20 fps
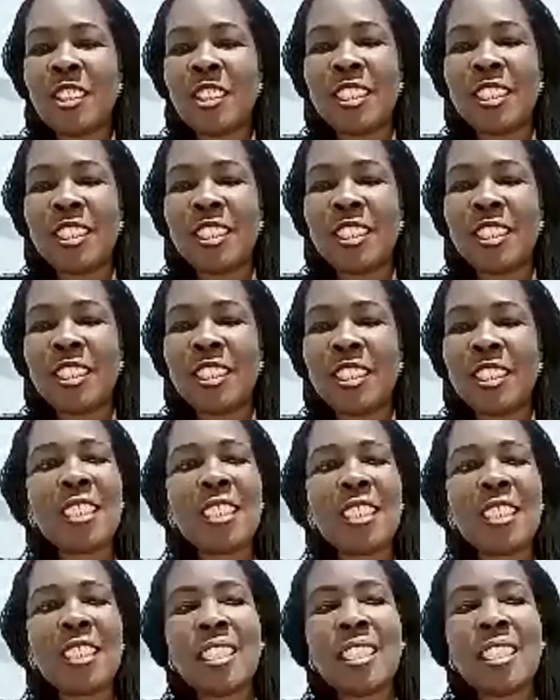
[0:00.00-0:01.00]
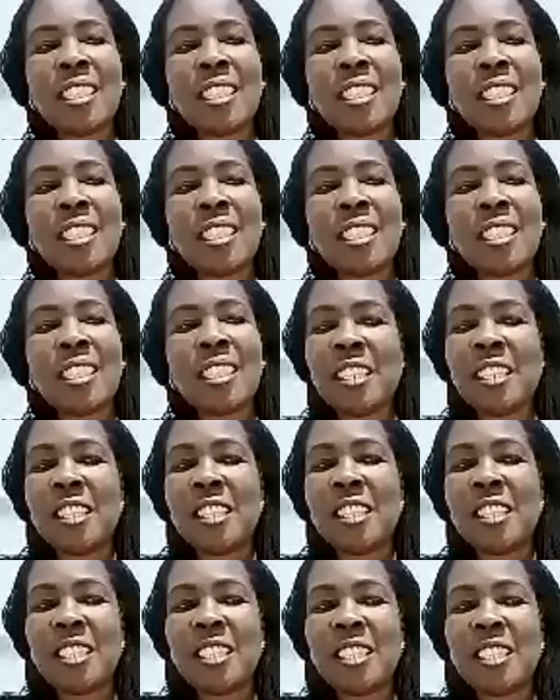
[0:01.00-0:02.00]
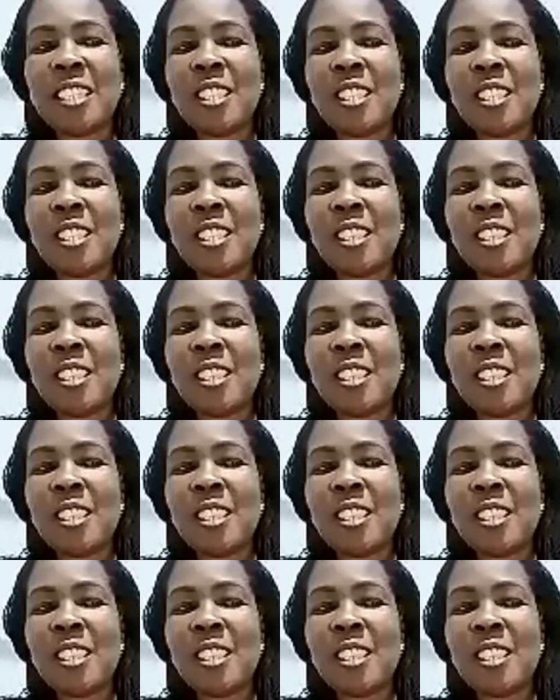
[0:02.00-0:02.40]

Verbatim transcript: And then later on, uh,